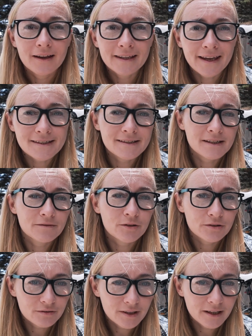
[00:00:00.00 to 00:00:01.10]
And I guess that's it
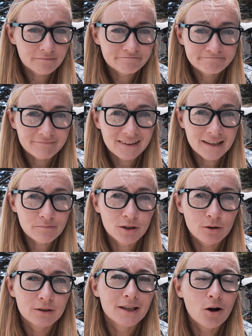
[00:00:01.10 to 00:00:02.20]
for today. Let me
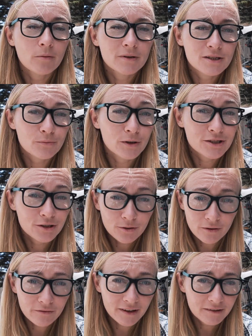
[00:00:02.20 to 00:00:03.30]
know in the comments what's
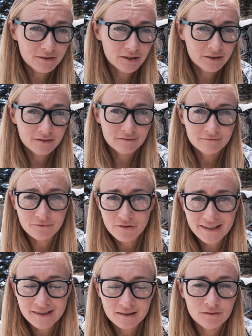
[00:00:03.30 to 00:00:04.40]
your favorite
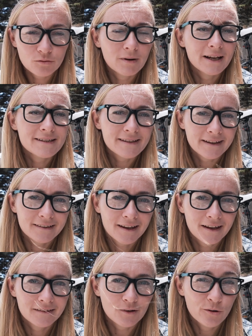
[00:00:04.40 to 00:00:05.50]
reason to buy
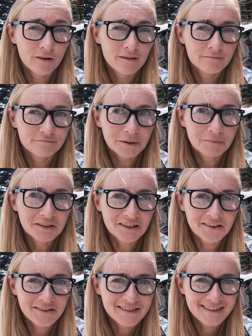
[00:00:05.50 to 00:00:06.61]
secondhand, or maybe
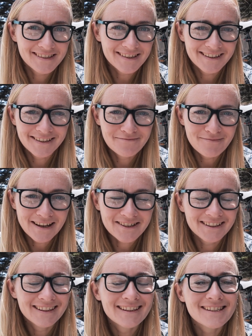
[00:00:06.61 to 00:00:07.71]
there are reasons I didn't
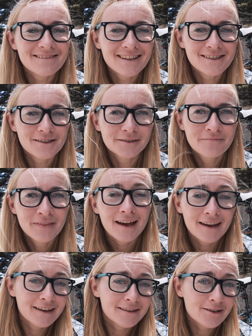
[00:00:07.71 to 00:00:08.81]
mention in this video.
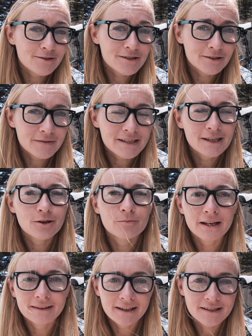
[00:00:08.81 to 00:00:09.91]
And also see you in
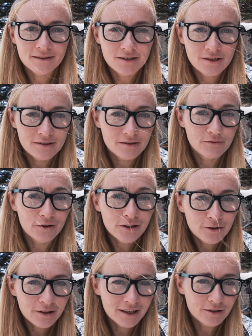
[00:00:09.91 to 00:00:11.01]
my next videos. If you're
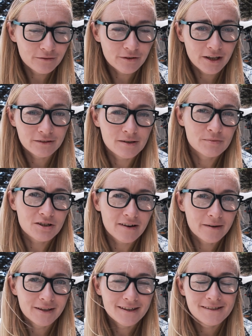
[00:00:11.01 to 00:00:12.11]
new here, don't forget to
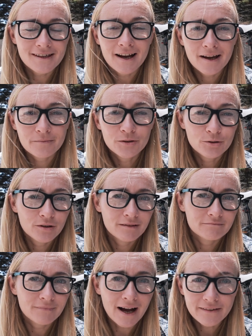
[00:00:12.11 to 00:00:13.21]
subscribe because I'm
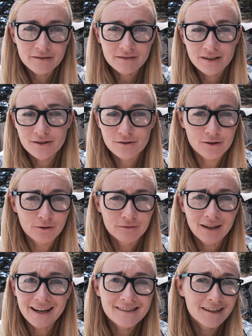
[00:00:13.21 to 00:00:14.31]
doing other videos
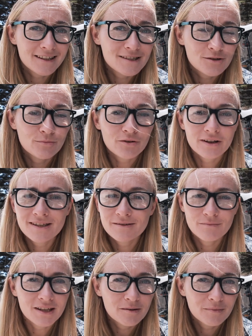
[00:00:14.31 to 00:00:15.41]
on anti-consumerism,
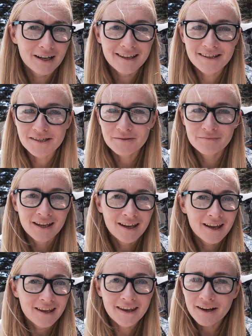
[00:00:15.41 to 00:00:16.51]
minimalism,
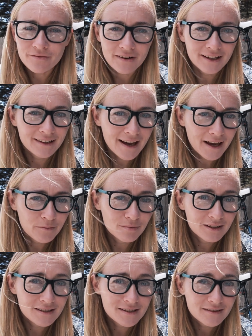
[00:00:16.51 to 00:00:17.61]
eco-friendly
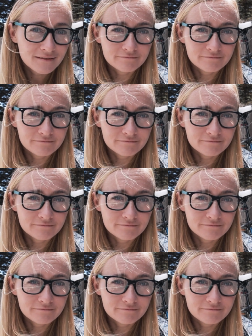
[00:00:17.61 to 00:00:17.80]
habits,